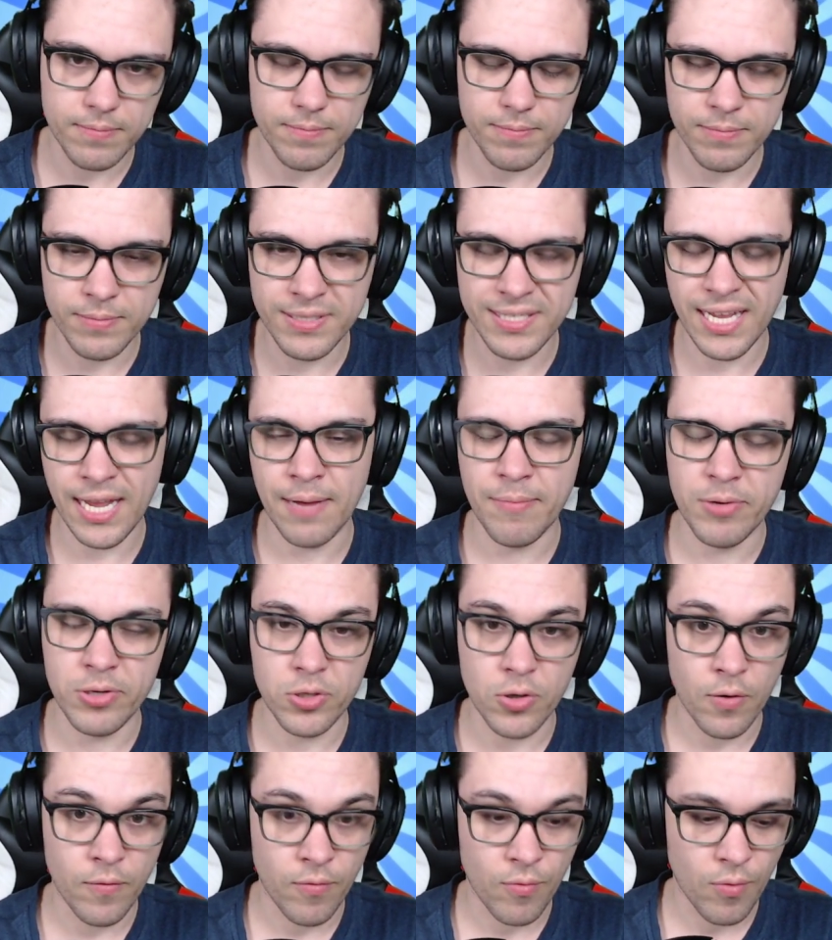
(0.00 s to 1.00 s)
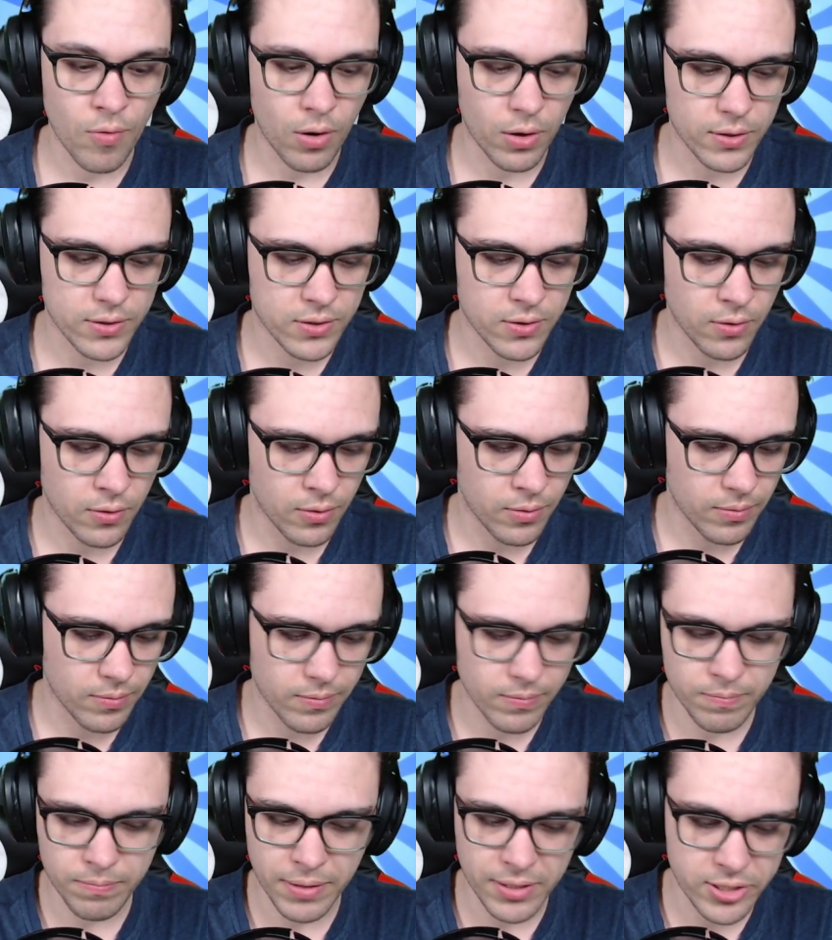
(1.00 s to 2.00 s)
damage overall. So
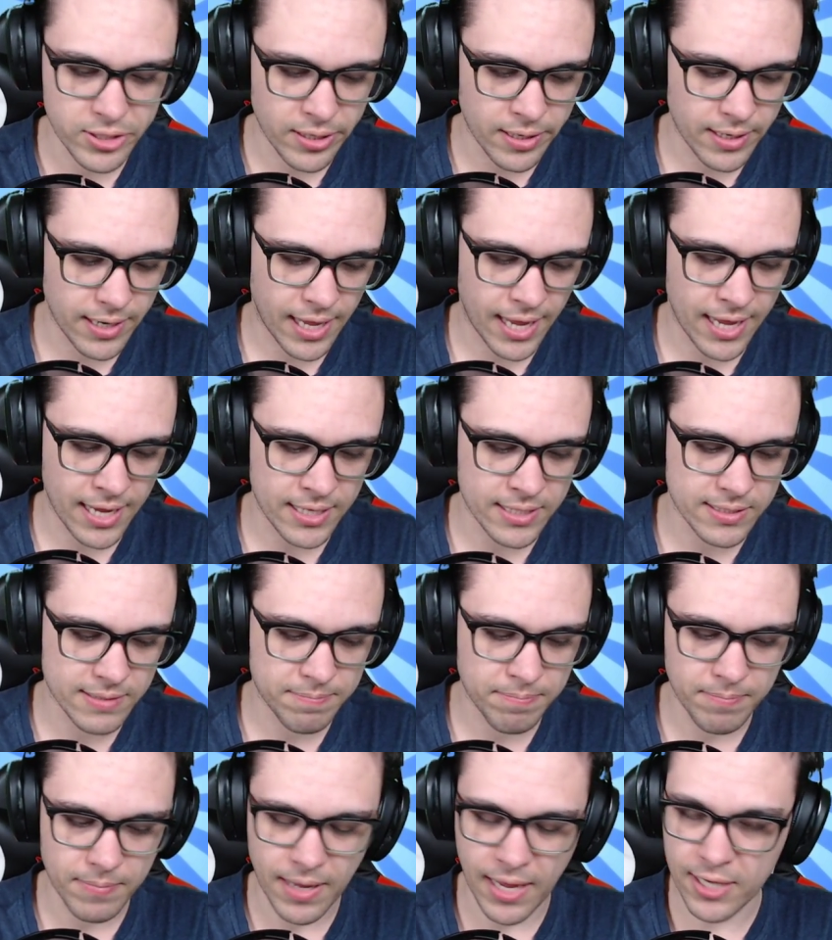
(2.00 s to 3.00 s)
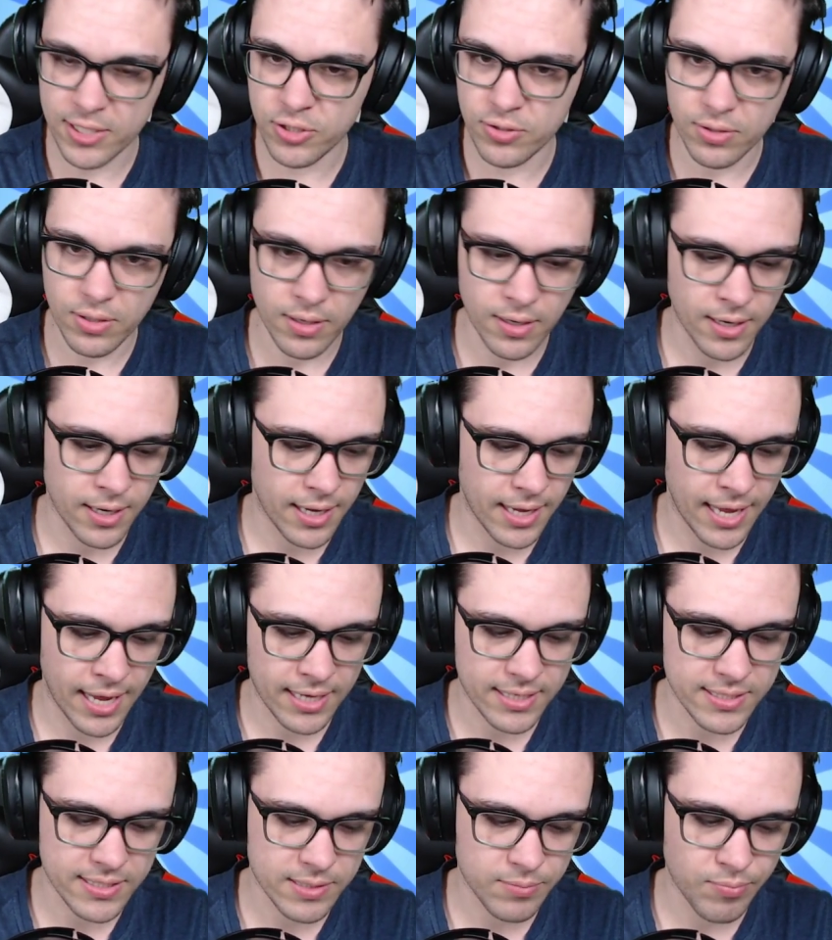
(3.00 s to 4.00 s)
Pidgeot has
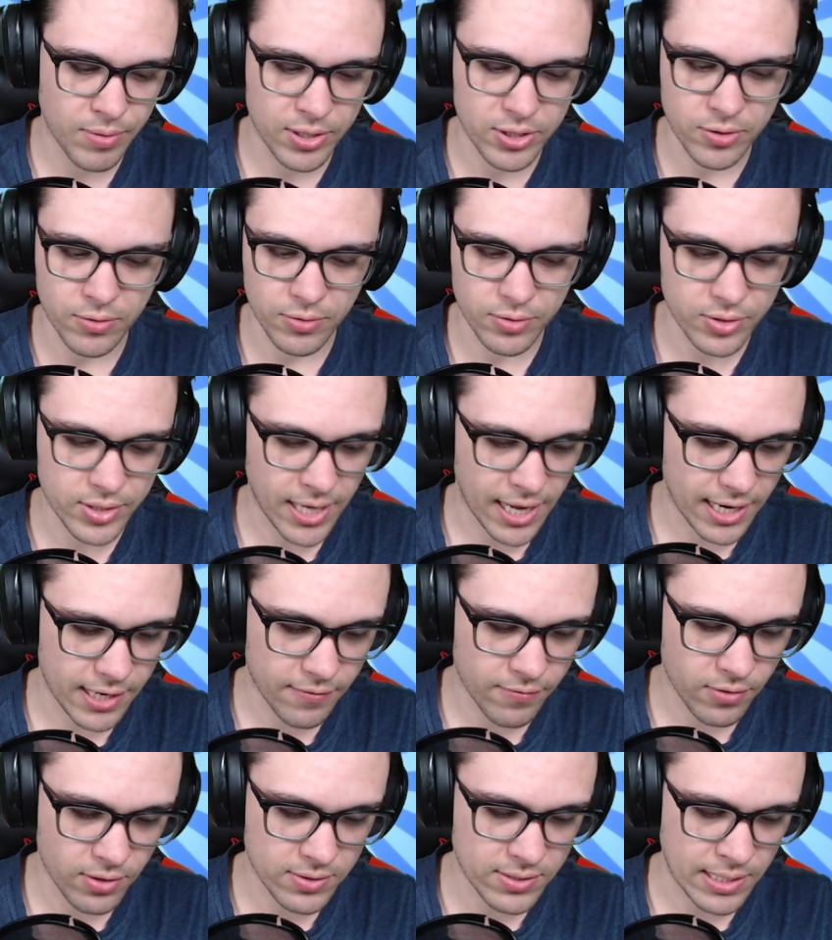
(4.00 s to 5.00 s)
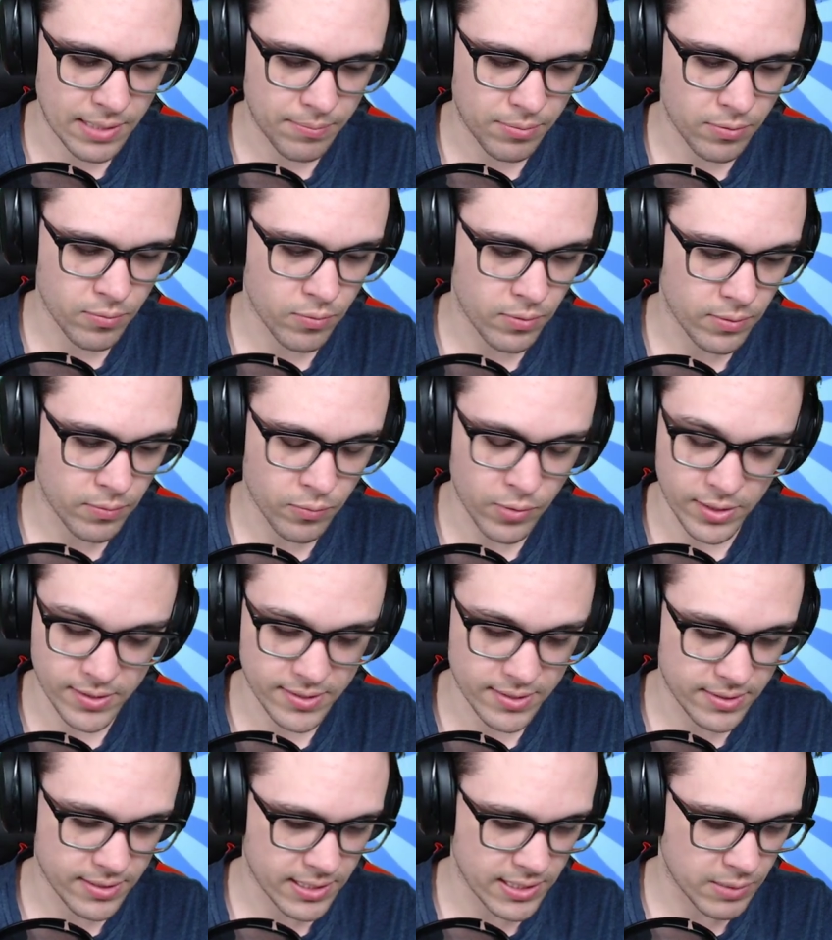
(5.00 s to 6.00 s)
X special attack, for example,
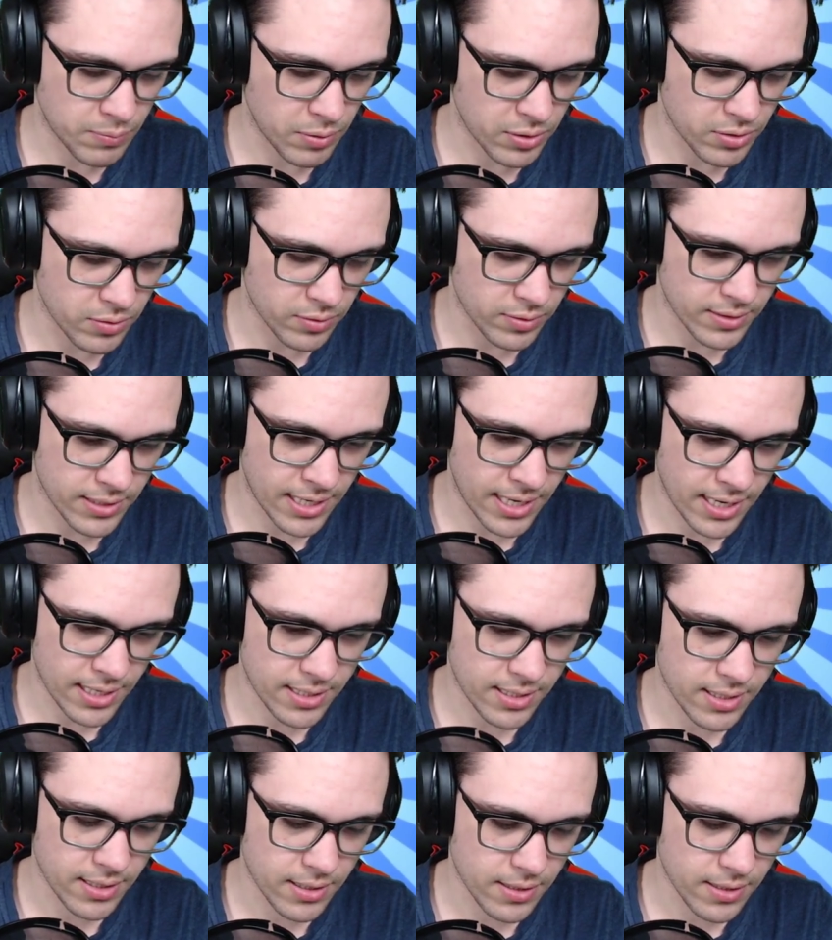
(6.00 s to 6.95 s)
raises his special attack.